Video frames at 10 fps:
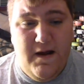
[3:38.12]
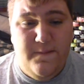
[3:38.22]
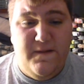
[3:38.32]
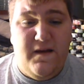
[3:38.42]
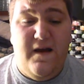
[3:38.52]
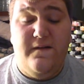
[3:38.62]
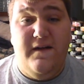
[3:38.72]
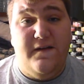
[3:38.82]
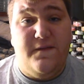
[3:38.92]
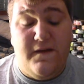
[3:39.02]
The cut
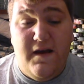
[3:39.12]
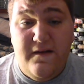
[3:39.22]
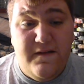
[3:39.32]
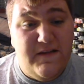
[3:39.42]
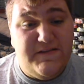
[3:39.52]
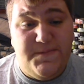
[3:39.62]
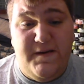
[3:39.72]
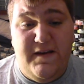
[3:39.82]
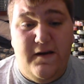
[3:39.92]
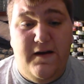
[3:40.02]
length's
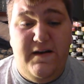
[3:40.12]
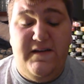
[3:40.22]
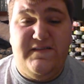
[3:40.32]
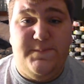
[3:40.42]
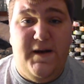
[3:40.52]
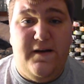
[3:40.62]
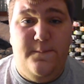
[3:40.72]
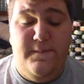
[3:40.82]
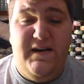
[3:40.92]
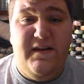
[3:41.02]
pretty good. It's about a
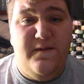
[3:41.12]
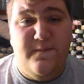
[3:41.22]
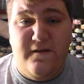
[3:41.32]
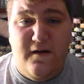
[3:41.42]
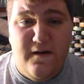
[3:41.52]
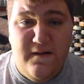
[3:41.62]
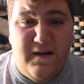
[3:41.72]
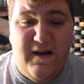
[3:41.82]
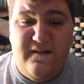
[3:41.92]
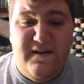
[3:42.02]
medium long
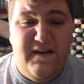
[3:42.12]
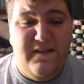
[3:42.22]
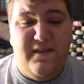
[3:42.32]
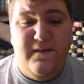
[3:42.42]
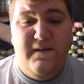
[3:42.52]
cut length.